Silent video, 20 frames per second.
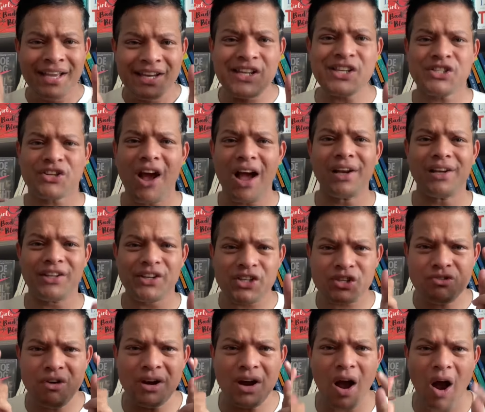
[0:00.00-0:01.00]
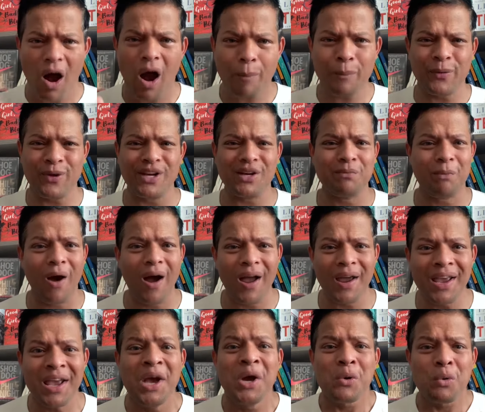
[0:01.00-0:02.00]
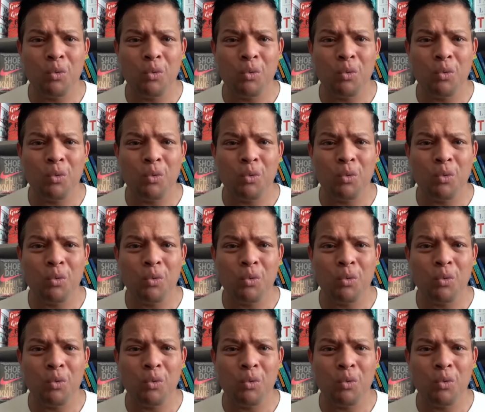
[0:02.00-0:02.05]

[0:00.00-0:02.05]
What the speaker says: Italy's strong opponent by